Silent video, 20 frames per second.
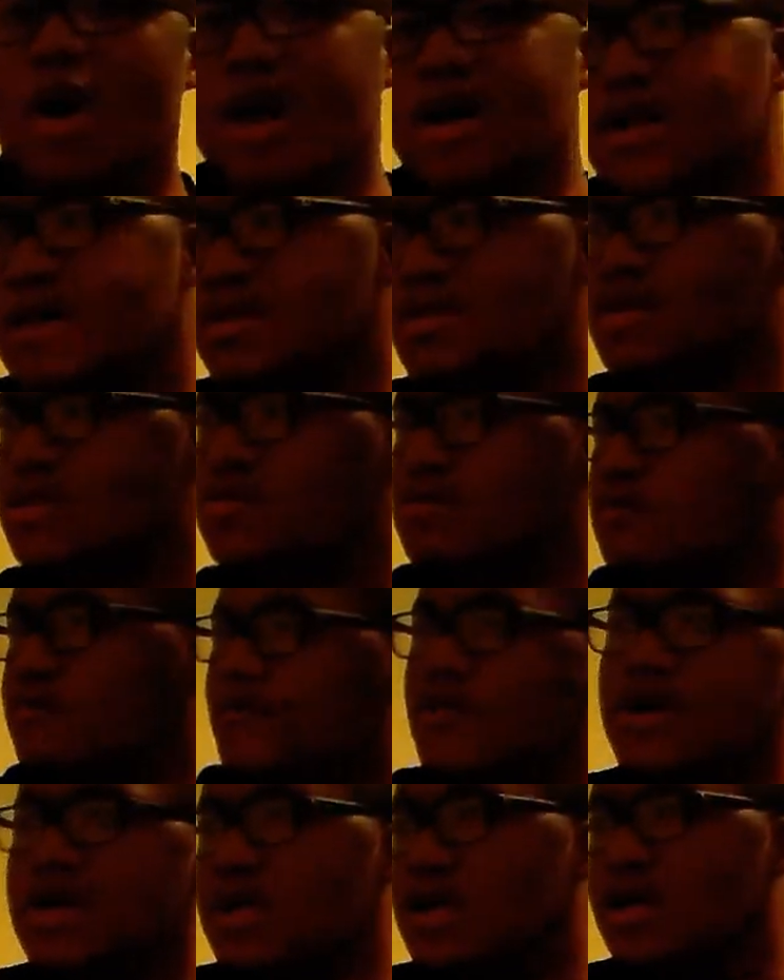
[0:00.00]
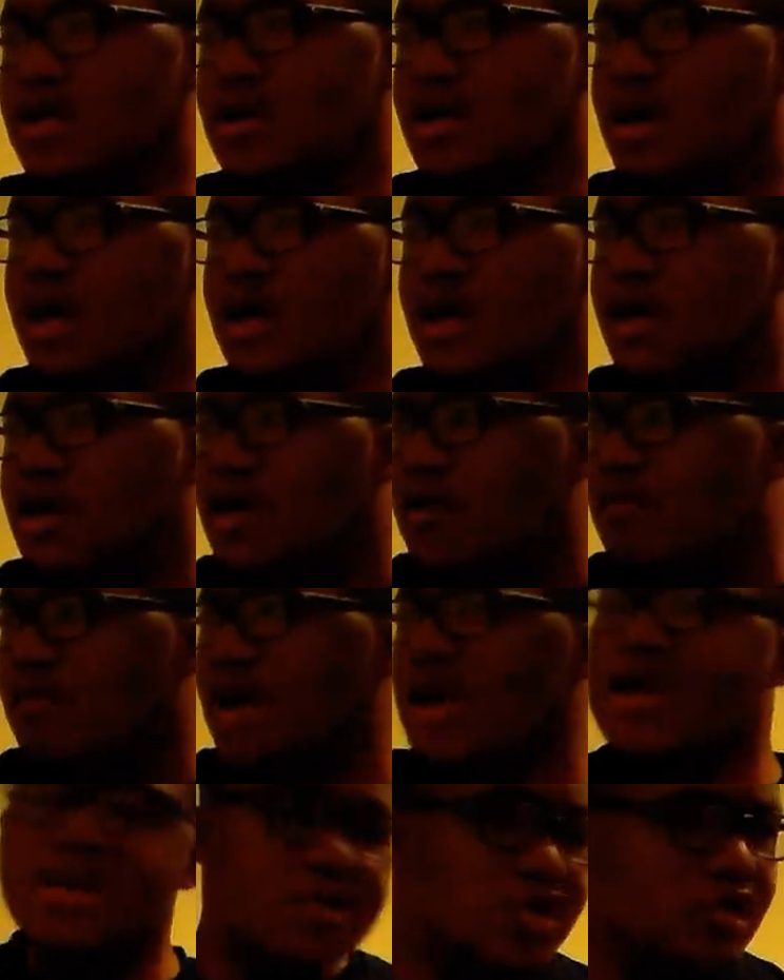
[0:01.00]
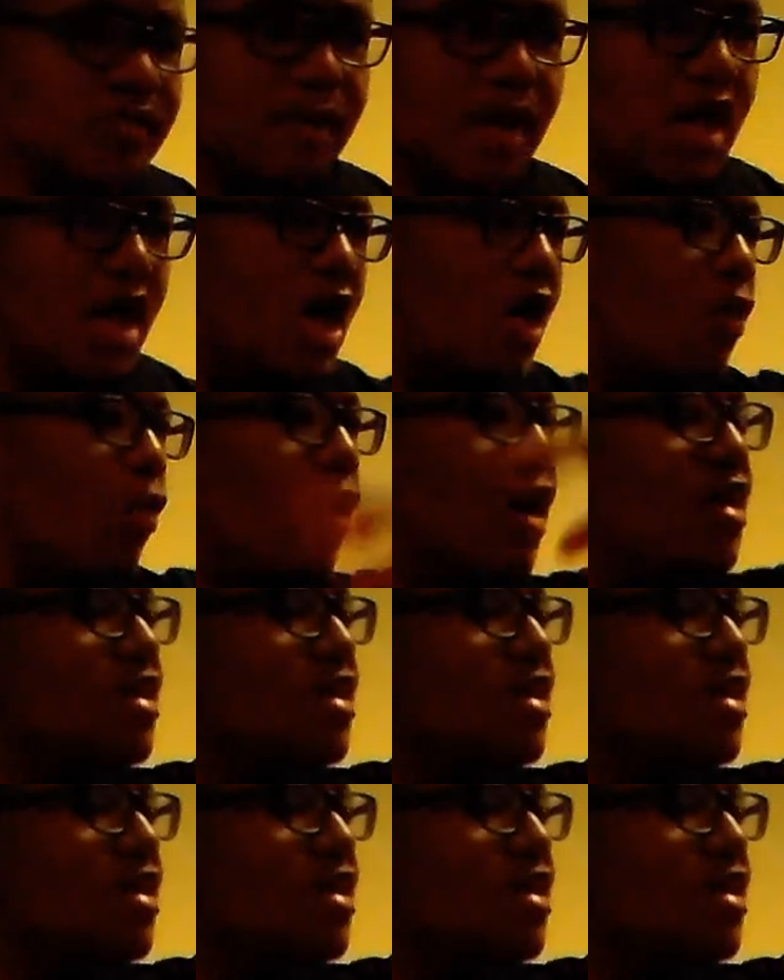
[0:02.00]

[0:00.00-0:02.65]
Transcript: One is freaking made in Japan.